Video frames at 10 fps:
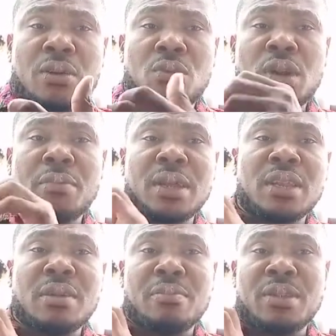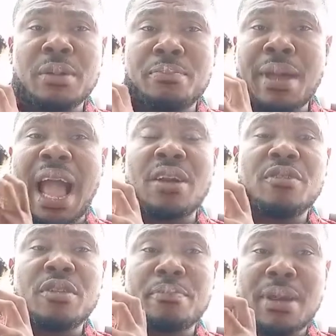What I mean, the back
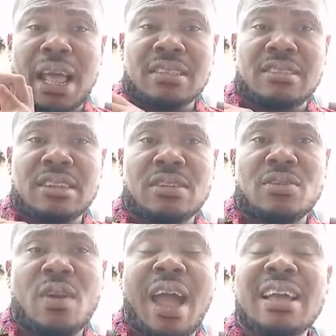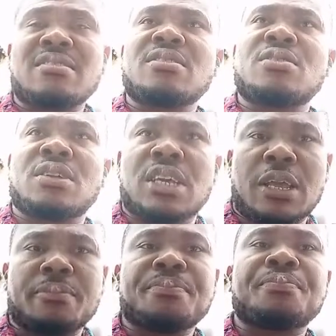of the plantain, right?
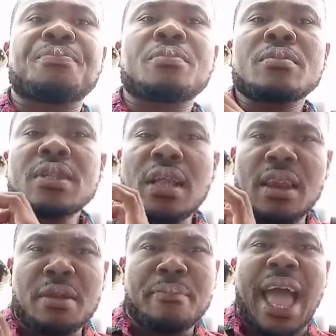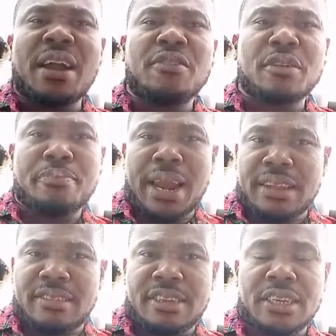Okay, the back of the
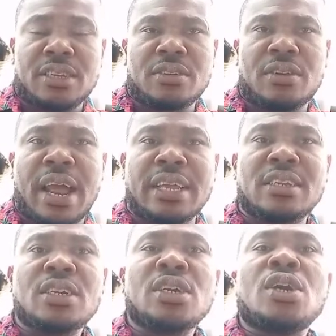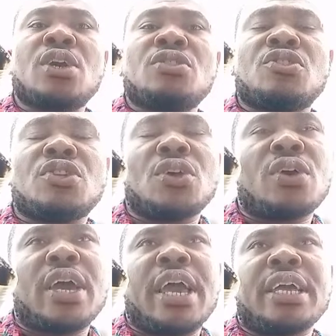plantain, right? So,
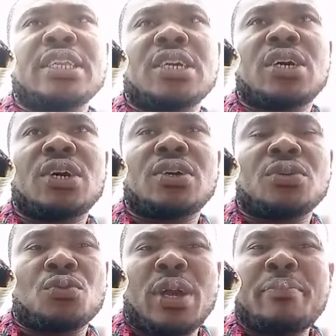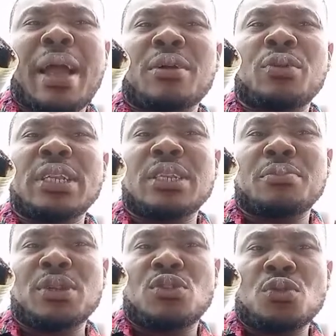and way back when they
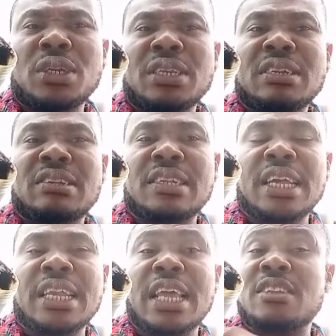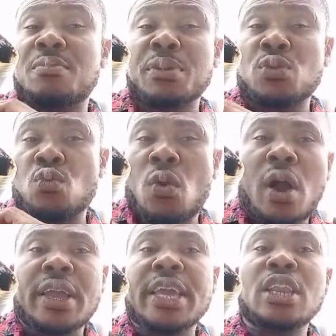be doing this thing, it's be
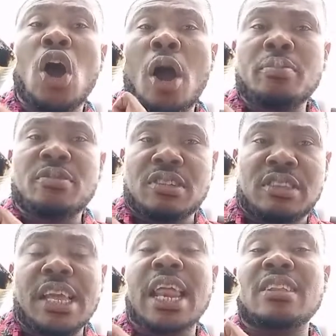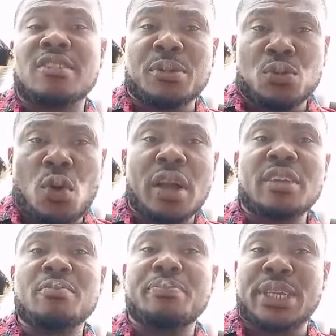working up to date, and it's be
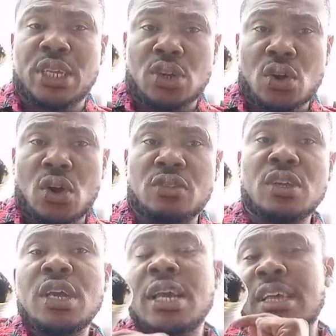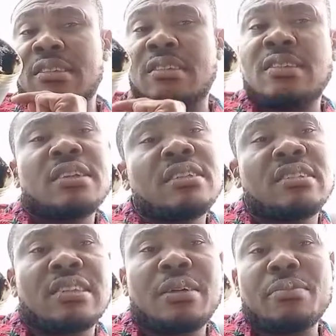working because it's still the
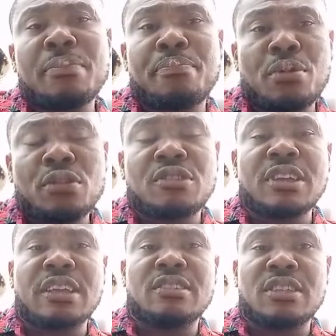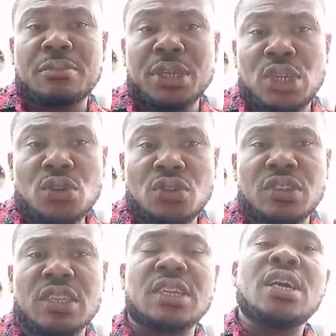same the process they be
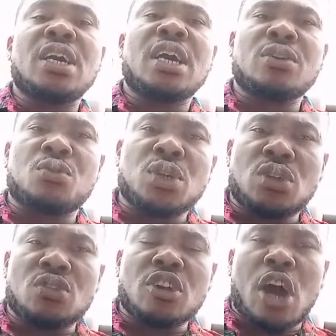using, and we use